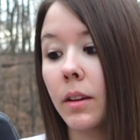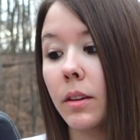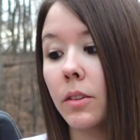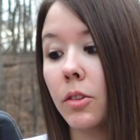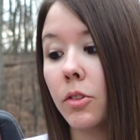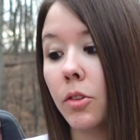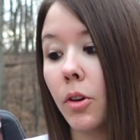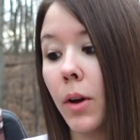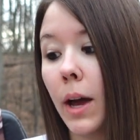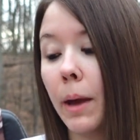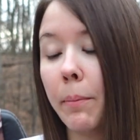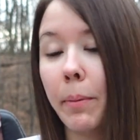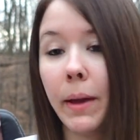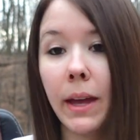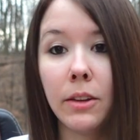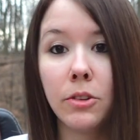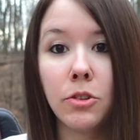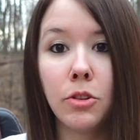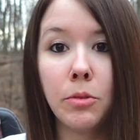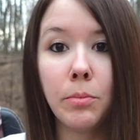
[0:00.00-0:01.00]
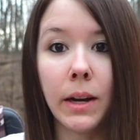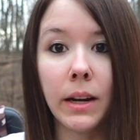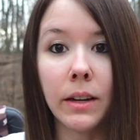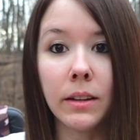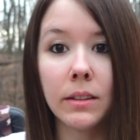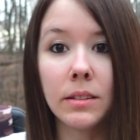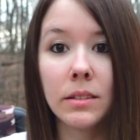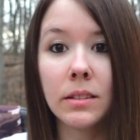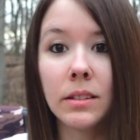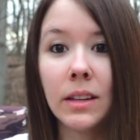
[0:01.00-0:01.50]
So I paid
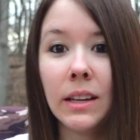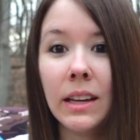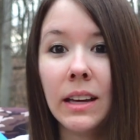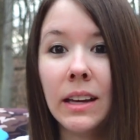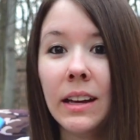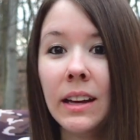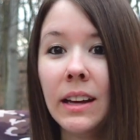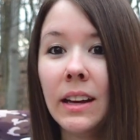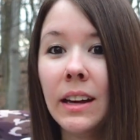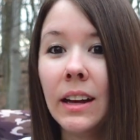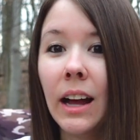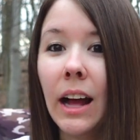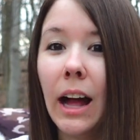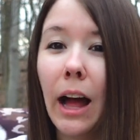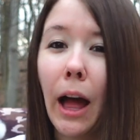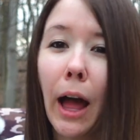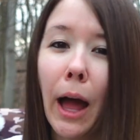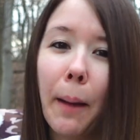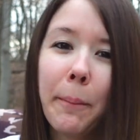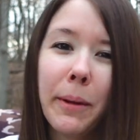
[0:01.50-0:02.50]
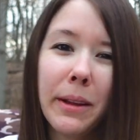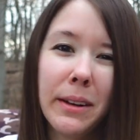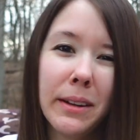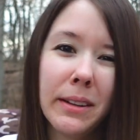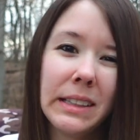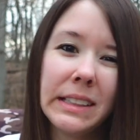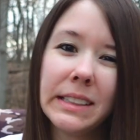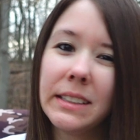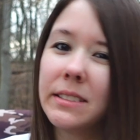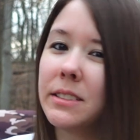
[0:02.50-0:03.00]
$2. I'm
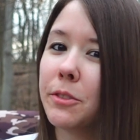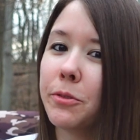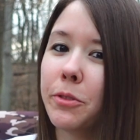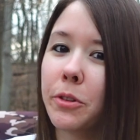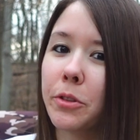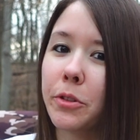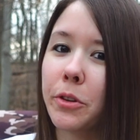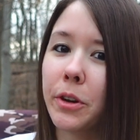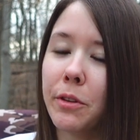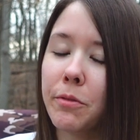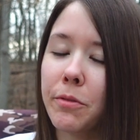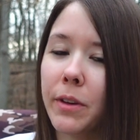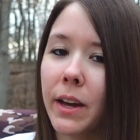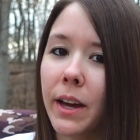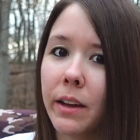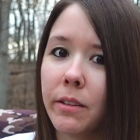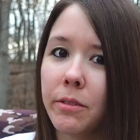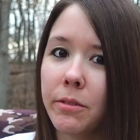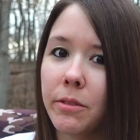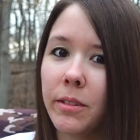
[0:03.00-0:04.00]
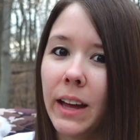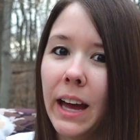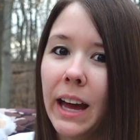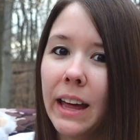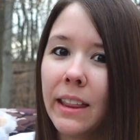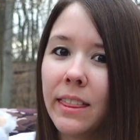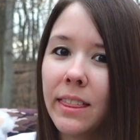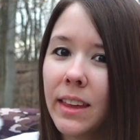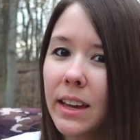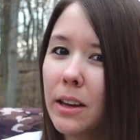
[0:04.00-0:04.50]
gonna list it for $35.
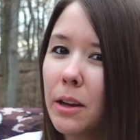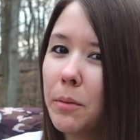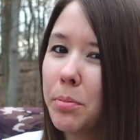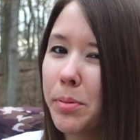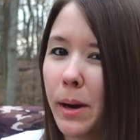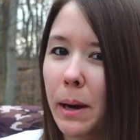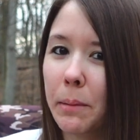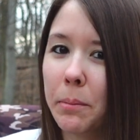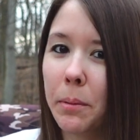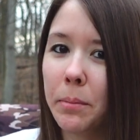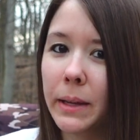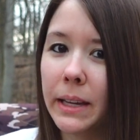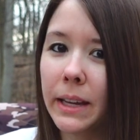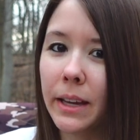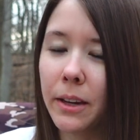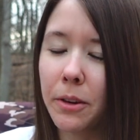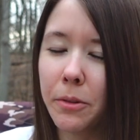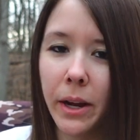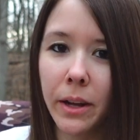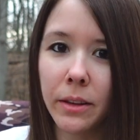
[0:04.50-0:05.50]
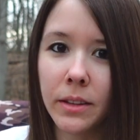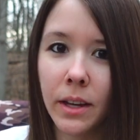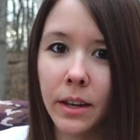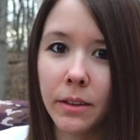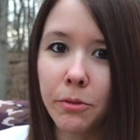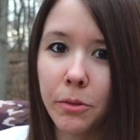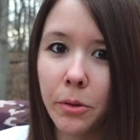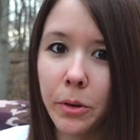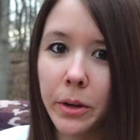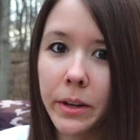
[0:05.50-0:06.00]
I think I'll probably get around
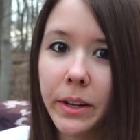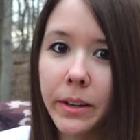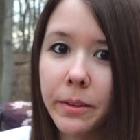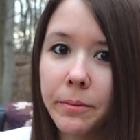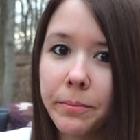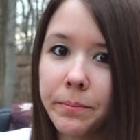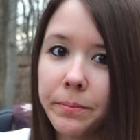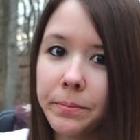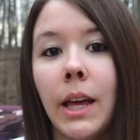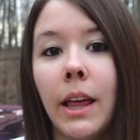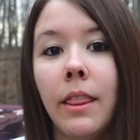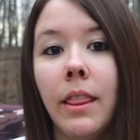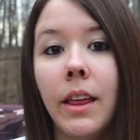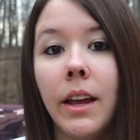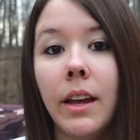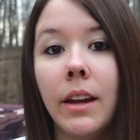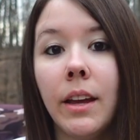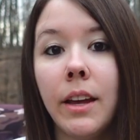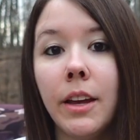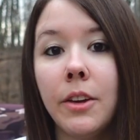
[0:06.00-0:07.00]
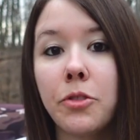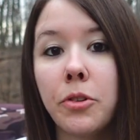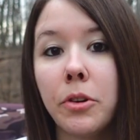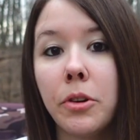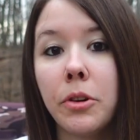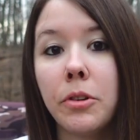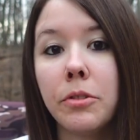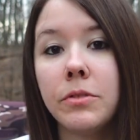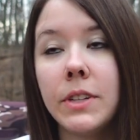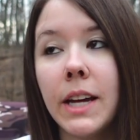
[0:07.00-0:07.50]
that for it. Then I
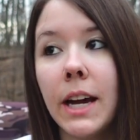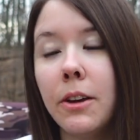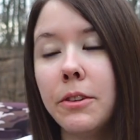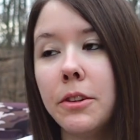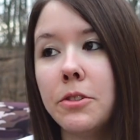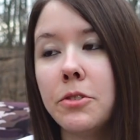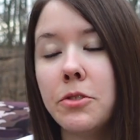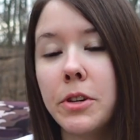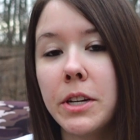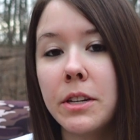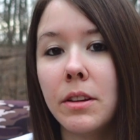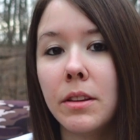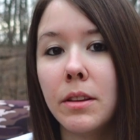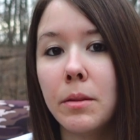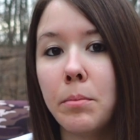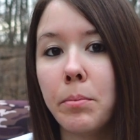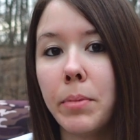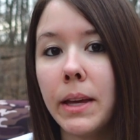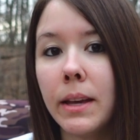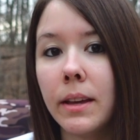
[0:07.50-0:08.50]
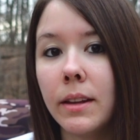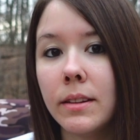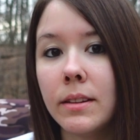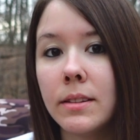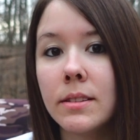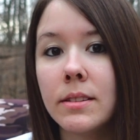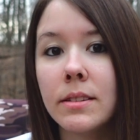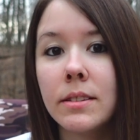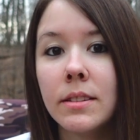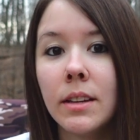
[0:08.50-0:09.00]
drove down the street to the
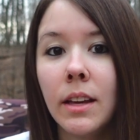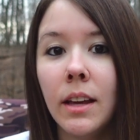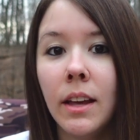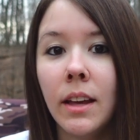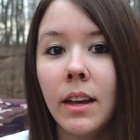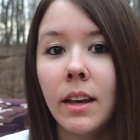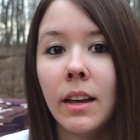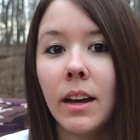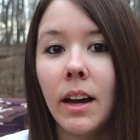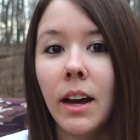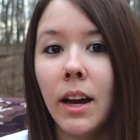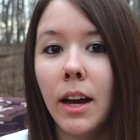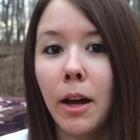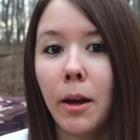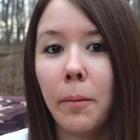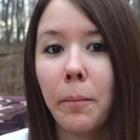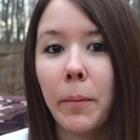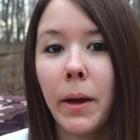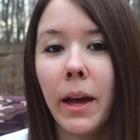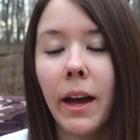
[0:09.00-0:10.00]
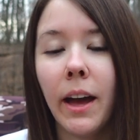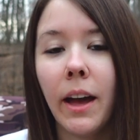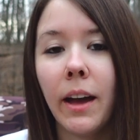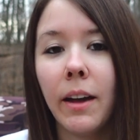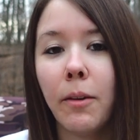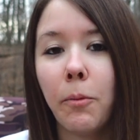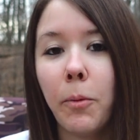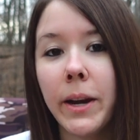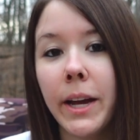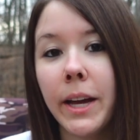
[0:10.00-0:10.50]
bins.
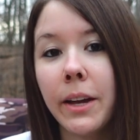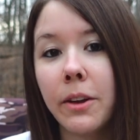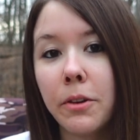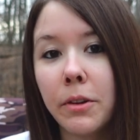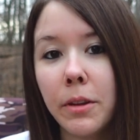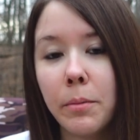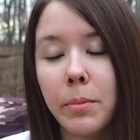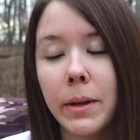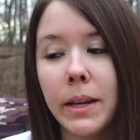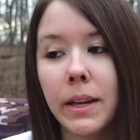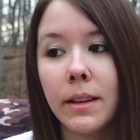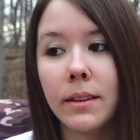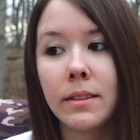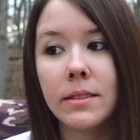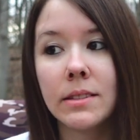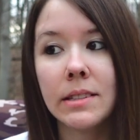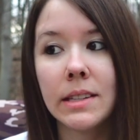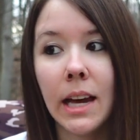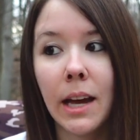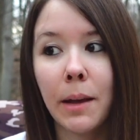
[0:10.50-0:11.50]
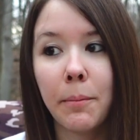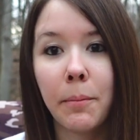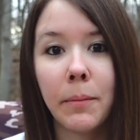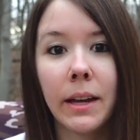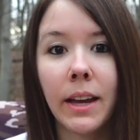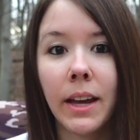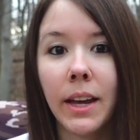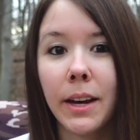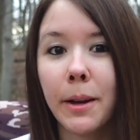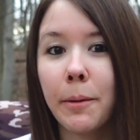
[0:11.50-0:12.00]
When I go to the bins, I'm
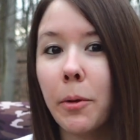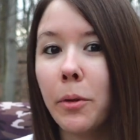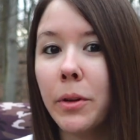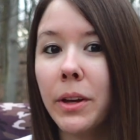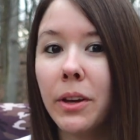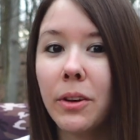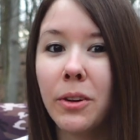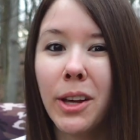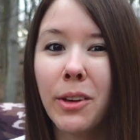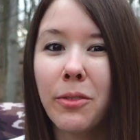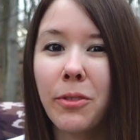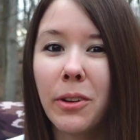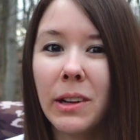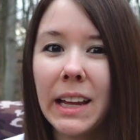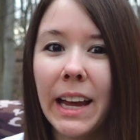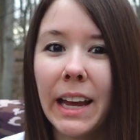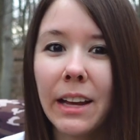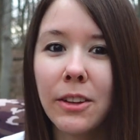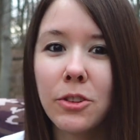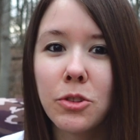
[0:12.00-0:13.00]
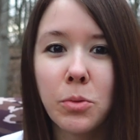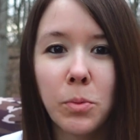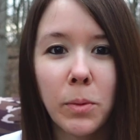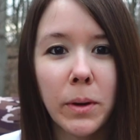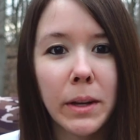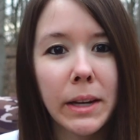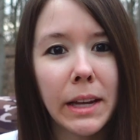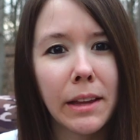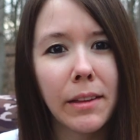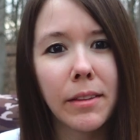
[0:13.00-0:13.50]
only going for like
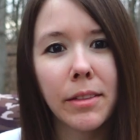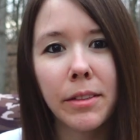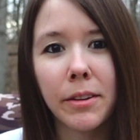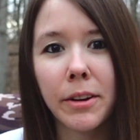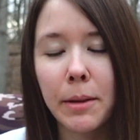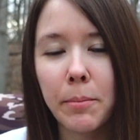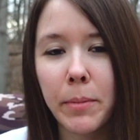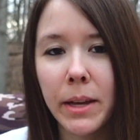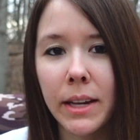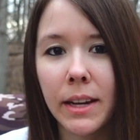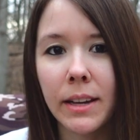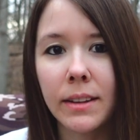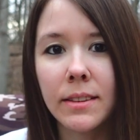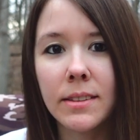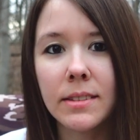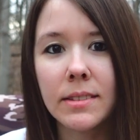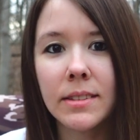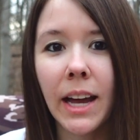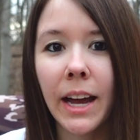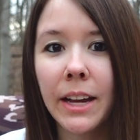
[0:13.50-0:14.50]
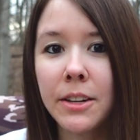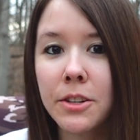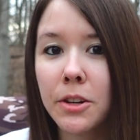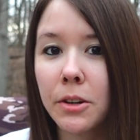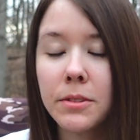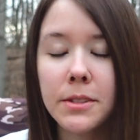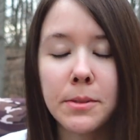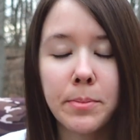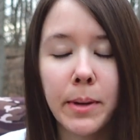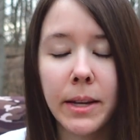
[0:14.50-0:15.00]
20, 30 minutes. I
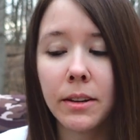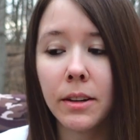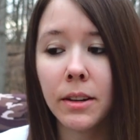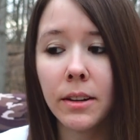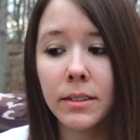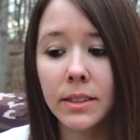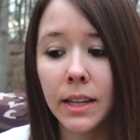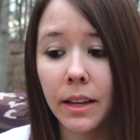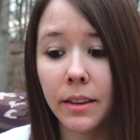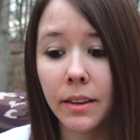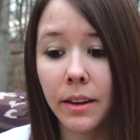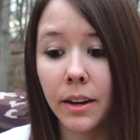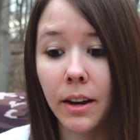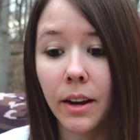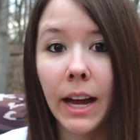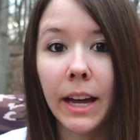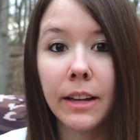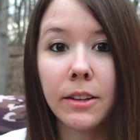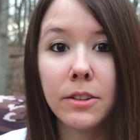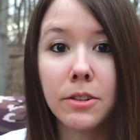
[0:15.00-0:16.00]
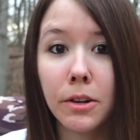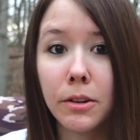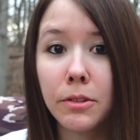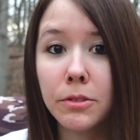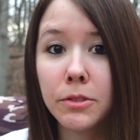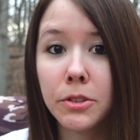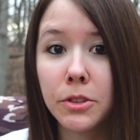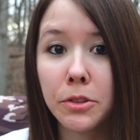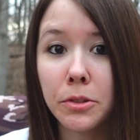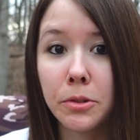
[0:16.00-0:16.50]
don't spend all day there. I
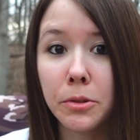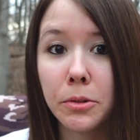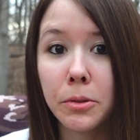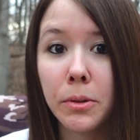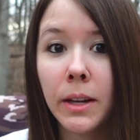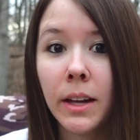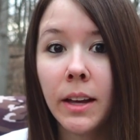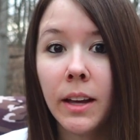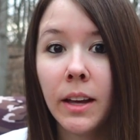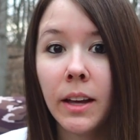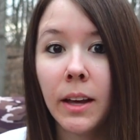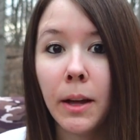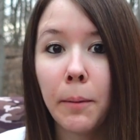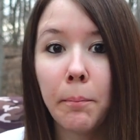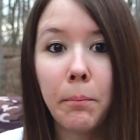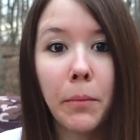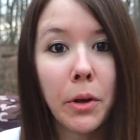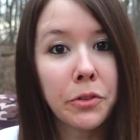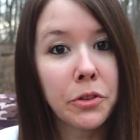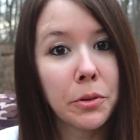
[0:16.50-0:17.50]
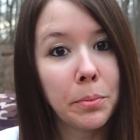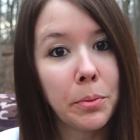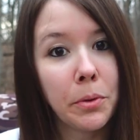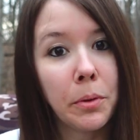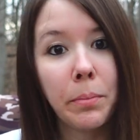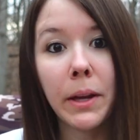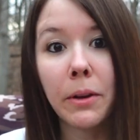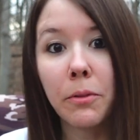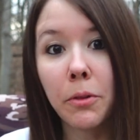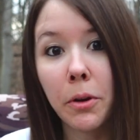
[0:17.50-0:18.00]
don't do multiple
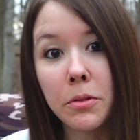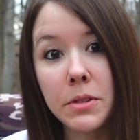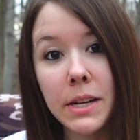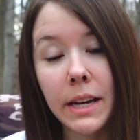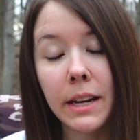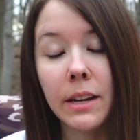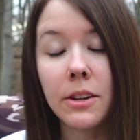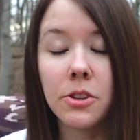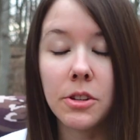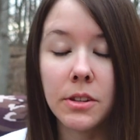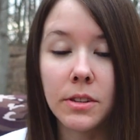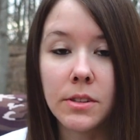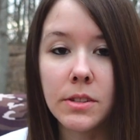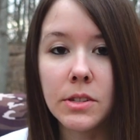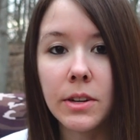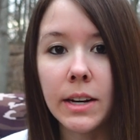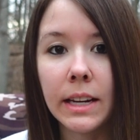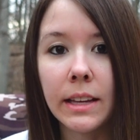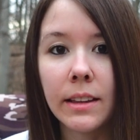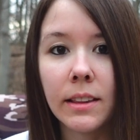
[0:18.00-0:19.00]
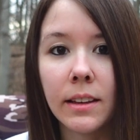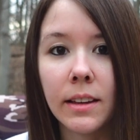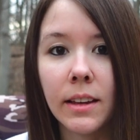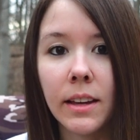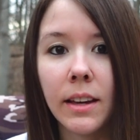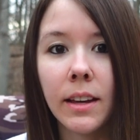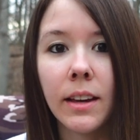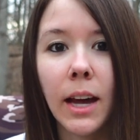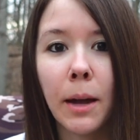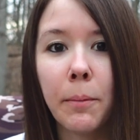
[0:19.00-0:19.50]
bin rotations or
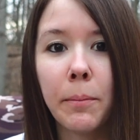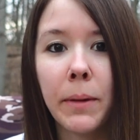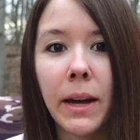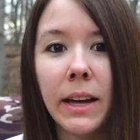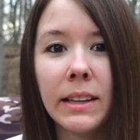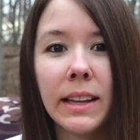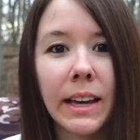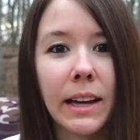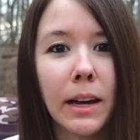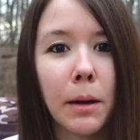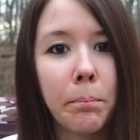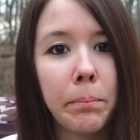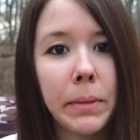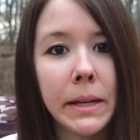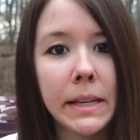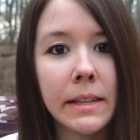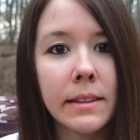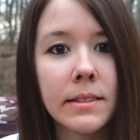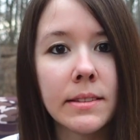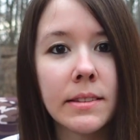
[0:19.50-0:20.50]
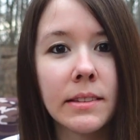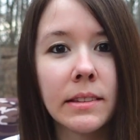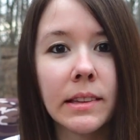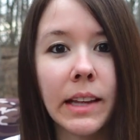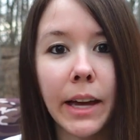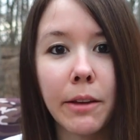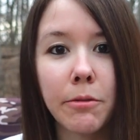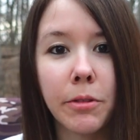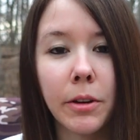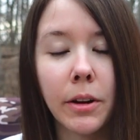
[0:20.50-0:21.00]
anything. I'm not like a bins
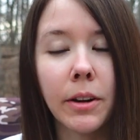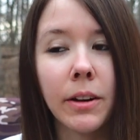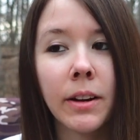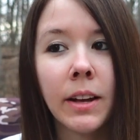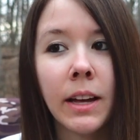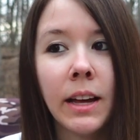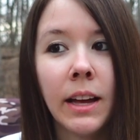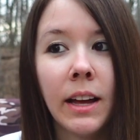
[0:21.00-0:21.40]
lifer.